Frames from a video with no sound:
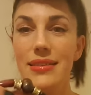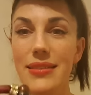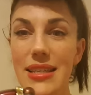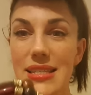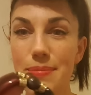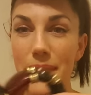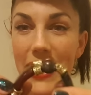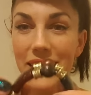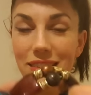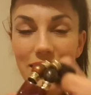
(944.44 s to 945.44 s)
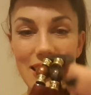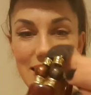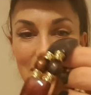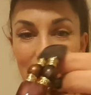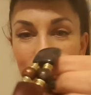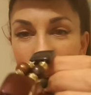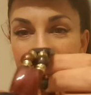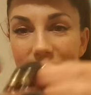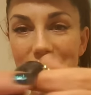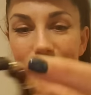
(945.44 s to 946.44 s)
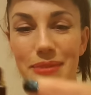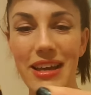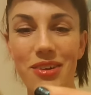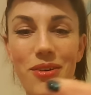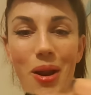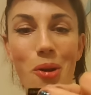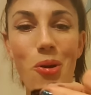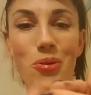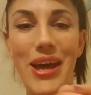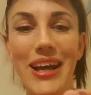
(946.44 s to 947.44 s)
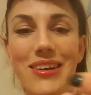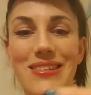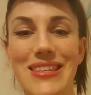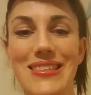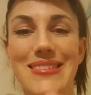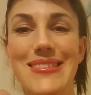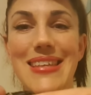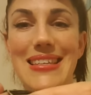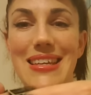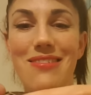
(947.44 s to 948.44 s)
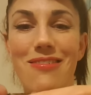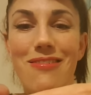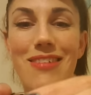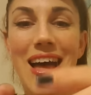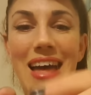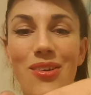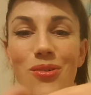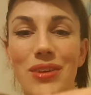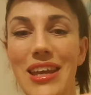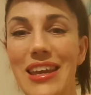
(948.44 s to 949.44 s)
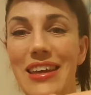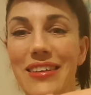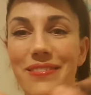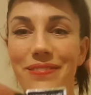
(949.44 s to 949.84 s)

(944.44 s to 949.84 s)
This bangle is a lucite bangle, and I know that because it says it right on here.